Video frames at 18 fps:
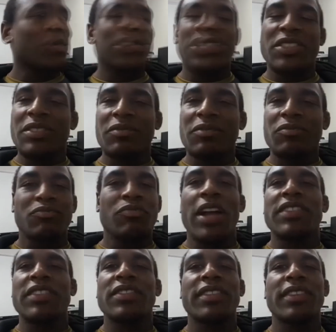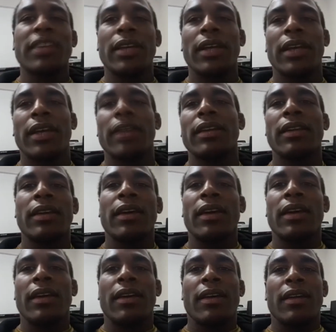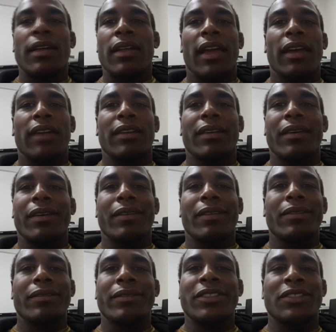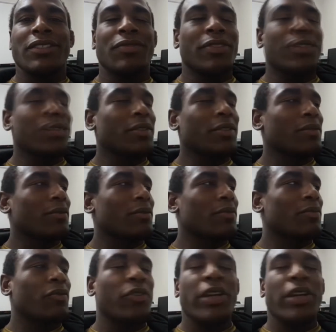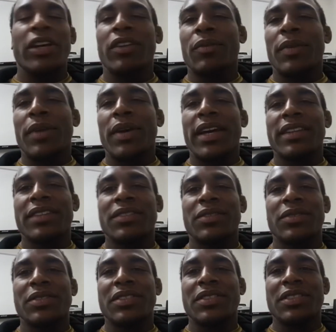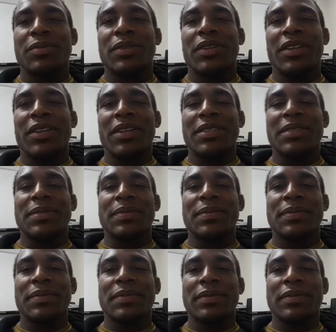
just wrestling again and just feeling free on the mat. So it's just been awesome.